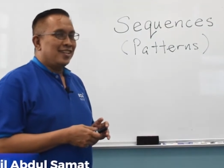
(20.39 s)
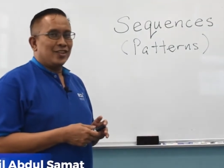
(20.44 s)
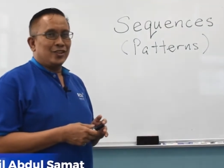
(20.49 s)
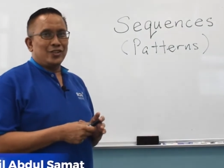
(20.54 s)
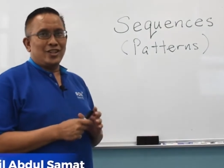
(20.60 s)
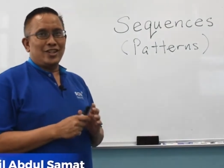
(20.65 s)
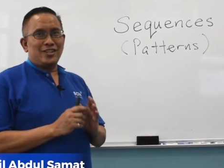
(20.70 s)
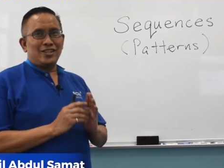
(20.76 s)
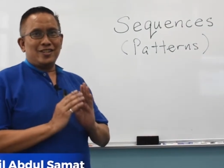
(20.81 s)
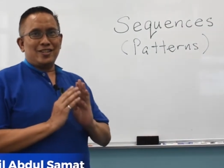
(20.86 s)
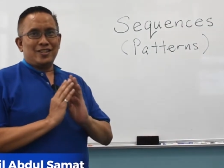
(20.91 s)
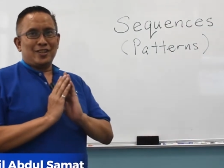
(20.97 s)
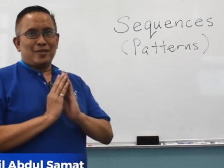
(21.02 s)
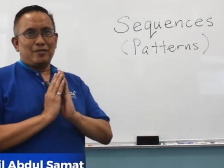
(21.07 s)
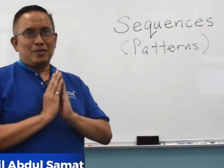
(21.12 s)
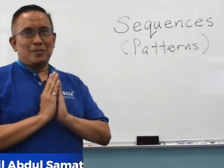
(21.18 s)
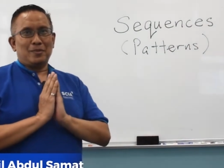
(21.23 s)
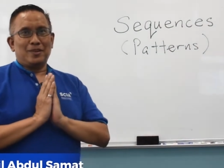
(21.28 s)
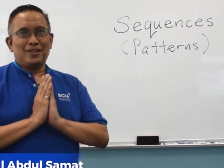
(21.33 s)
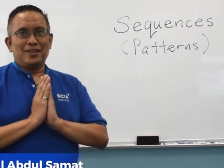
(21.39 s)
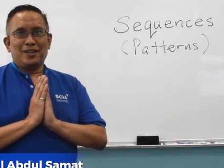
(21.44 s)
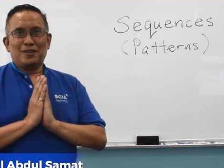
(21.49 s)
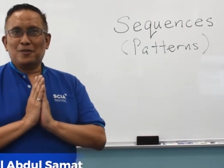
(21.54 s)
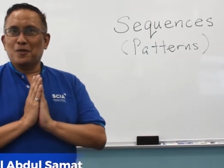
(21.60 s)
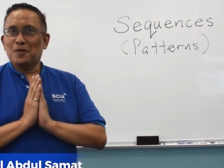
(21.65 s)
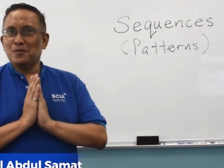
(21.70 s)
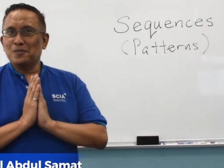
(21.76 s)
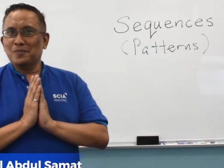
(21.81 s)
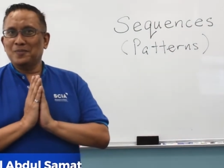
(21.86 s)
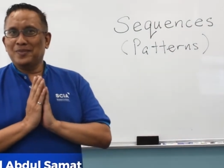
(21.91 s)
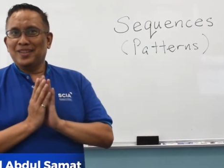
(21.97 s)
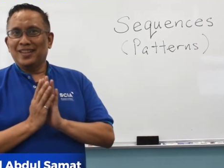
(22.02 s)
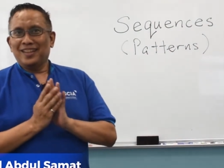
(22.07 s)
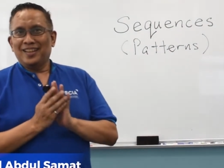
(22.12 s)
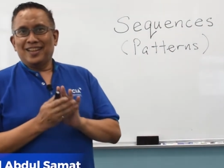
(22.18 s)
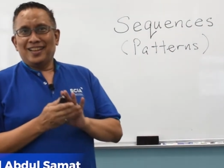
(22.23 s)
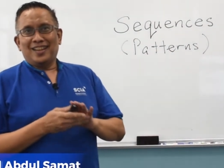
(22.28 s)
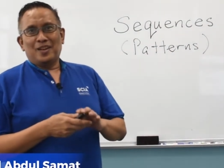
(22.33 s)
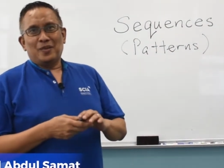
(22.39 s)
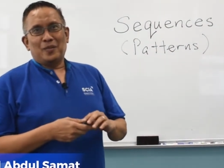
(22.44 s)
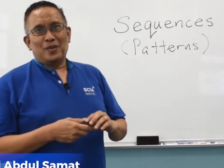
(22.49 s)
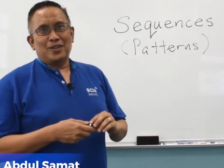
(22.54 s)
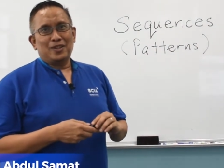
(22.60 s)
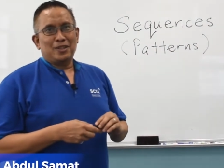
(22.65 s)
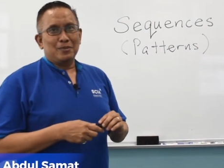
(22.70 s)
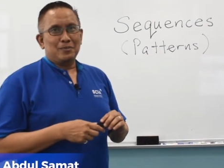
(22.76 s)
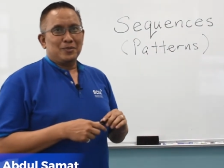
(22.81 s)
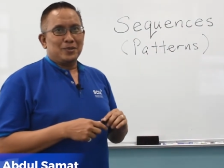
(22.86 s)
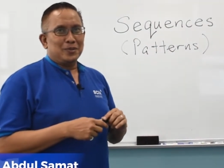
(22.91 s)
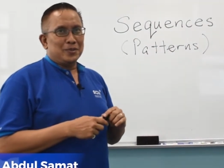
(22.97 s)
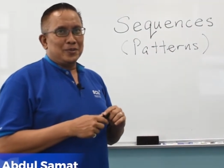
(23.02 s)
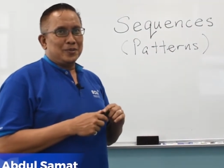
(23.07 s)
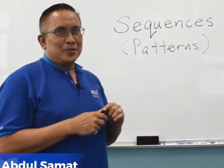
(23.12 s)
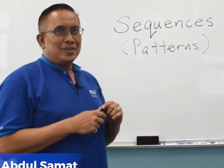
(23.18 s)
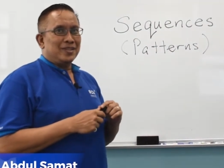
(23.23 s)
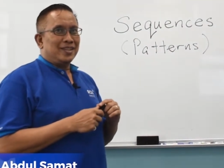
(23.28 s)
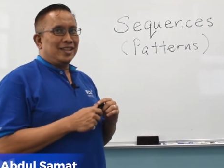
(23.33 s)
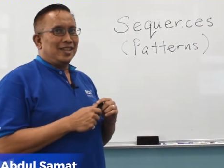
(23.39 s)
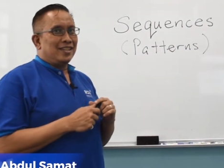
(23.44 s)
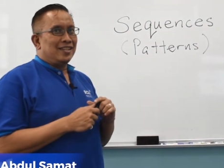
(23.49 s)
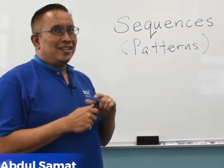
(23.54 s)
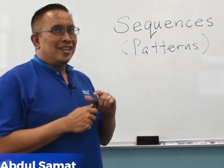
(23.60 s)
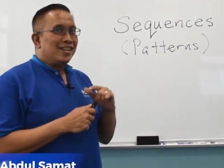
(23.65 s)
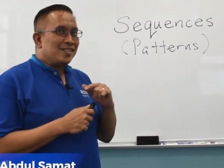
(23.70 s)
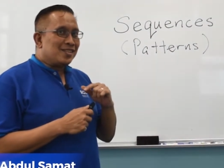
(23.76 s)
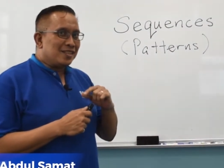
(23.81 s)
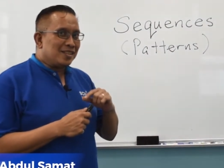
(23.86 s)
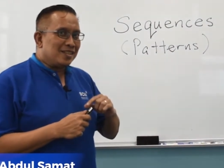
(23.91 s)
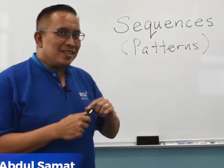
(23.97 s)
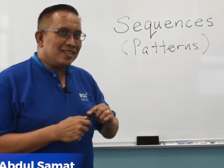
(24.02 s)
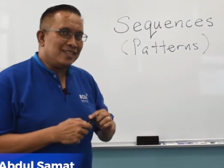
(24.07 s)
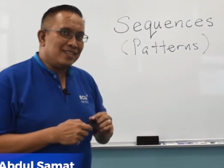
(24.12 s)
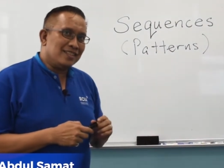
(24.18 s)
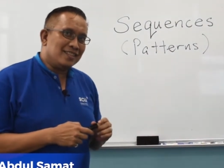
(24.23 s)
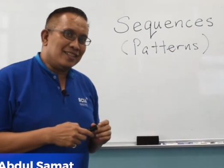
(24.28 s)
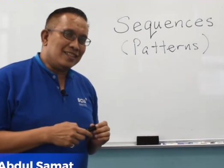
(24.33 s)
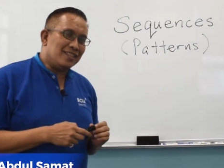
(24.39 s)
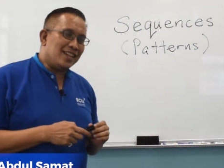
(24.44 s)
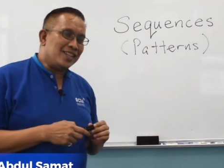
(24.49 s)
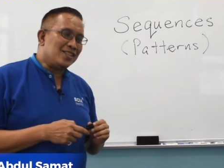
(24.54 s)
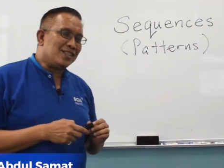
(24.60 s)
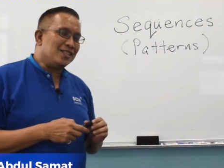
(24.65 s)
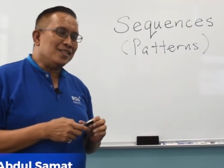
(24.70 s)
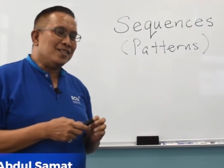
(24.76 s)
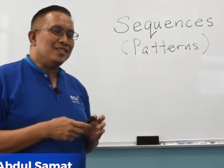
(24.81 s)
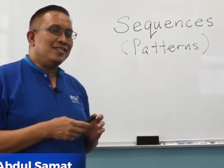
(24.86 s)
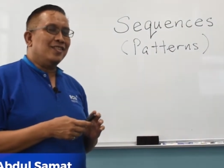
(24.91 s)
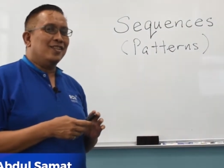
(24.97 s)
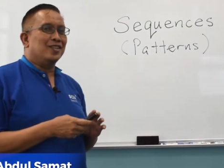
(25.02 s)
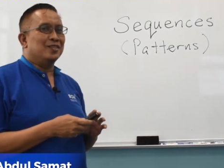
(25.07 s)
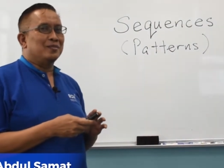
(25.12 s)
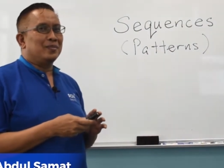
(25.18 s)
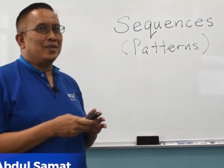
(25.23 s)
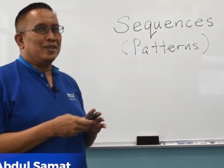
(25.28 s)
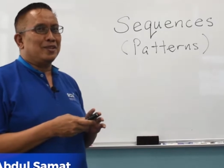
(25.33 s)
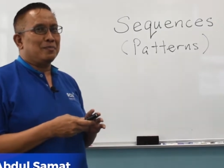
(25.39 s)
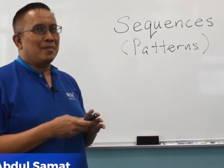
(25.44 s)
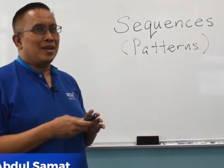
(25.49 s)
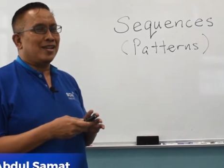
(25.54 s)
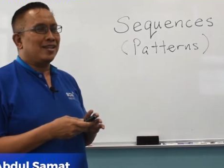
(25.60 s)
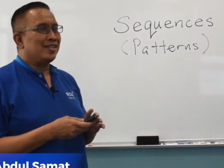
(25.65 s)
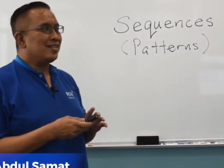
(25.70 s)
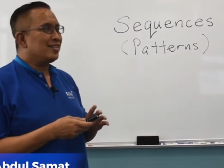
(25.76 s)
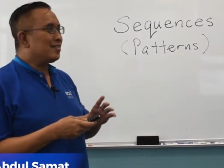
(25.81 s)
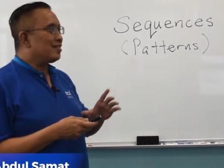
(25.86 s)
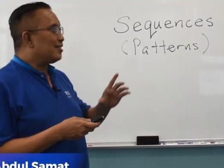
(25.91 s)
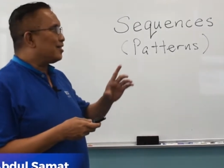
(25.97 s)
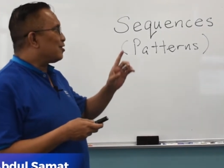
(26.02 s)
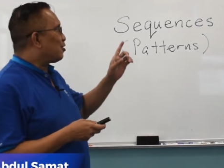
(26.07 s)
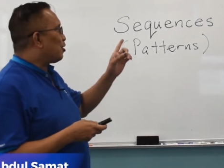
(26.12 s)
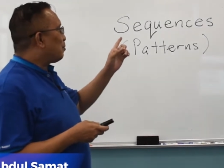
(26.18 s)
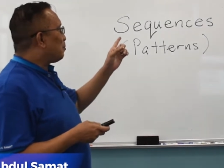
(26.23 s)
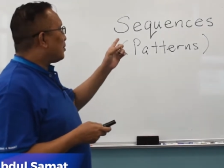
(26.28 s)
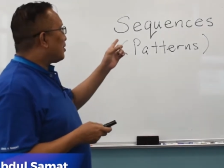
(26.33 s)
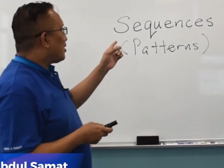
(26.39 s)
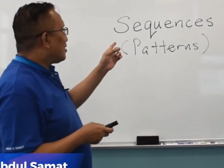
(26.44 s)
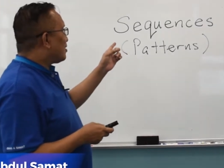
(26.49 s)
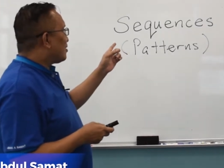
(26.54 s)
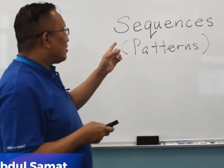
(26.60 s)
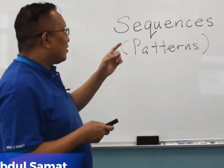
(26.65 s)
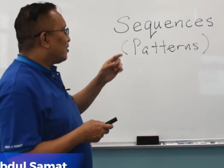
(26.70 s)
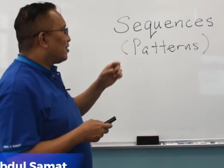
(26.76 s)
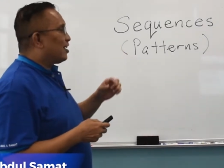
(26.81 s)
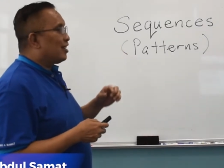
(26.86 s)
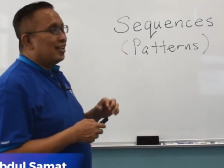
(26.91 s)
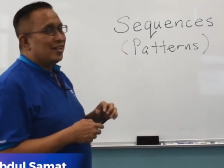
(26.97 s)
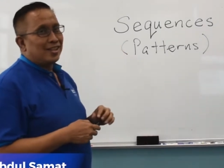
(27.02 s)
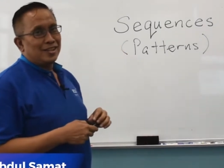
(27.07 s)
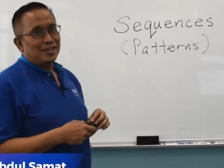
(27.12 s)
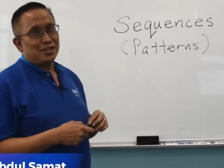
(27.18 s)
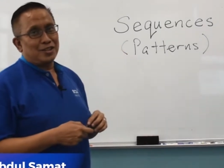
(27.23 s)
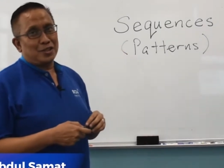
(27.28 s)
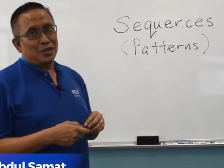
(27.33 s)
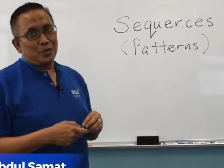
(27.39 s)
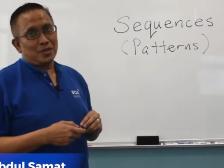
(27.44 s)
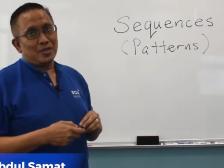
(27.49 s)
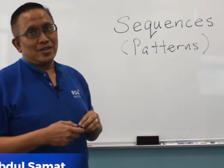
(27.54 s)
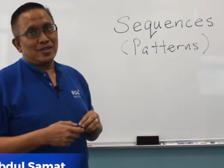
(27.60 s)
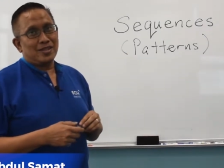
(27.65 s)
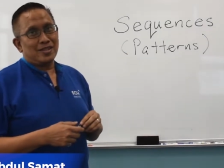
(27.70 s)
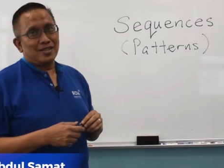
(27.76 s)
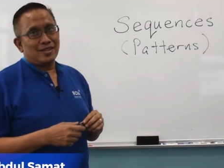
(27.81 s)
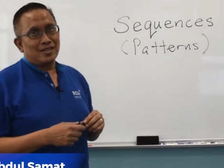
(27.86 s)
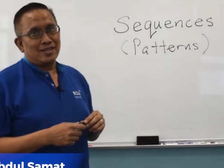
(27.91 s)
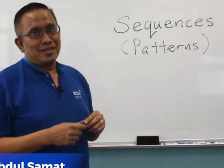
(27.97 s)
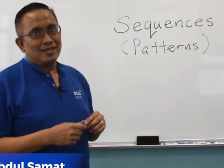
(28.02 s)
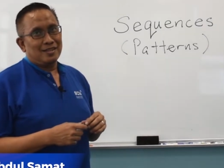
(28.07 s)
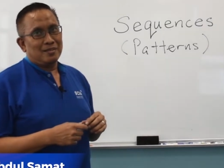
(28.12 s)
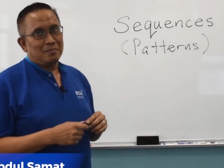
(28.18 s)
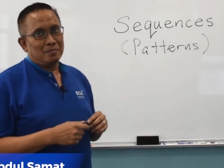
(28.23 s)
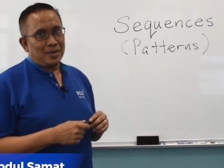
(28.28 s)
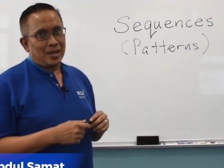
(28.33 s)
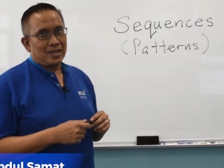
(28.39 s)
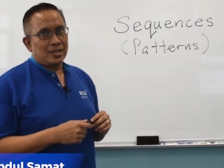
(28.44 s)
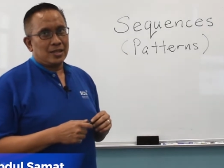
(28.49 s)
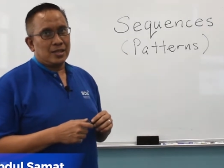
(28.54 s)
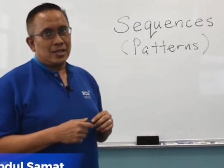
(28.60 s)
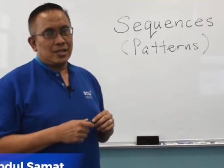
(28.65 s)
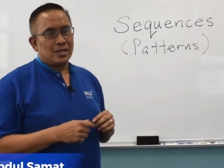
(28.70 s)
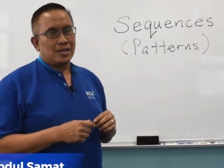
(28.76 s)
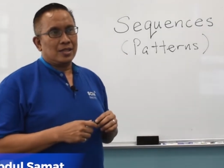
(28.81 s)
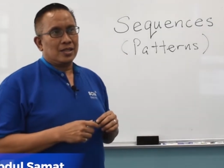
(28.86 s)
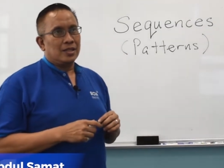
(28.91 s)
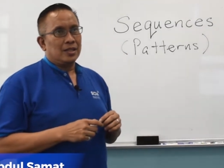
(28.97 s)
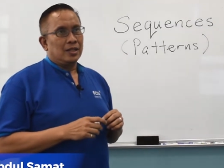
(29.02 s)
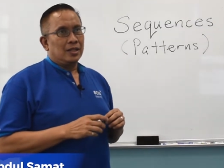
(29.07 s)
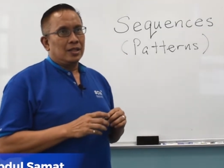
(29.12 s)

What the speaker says: Greetings everybody at home. Welcome to the next lesson on mathematics. The topic is on sequences, patterns.